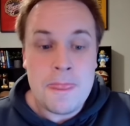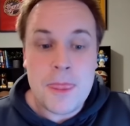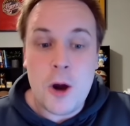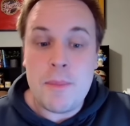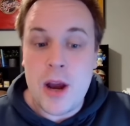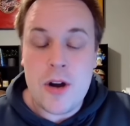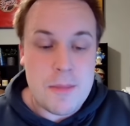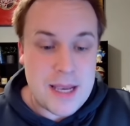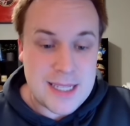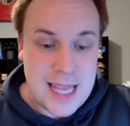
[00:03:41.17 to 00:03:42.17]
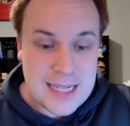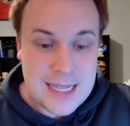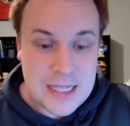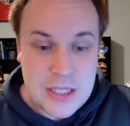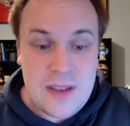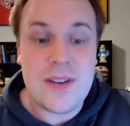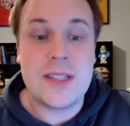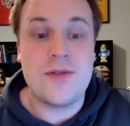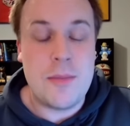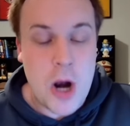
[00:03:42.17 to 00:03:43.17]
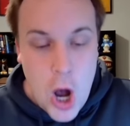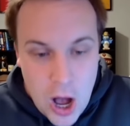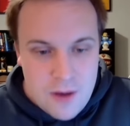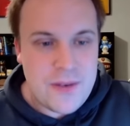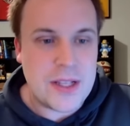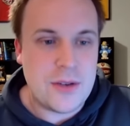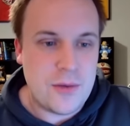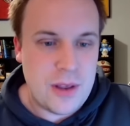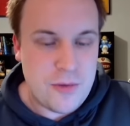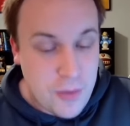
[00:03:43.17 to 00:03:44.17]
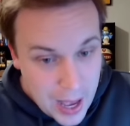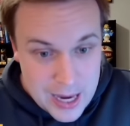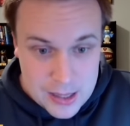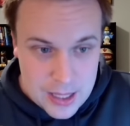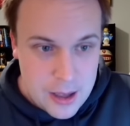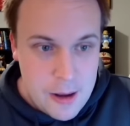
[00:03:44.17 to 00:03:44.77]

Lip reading: Their pairing makes a lot of sense defensively, but offensively, finally,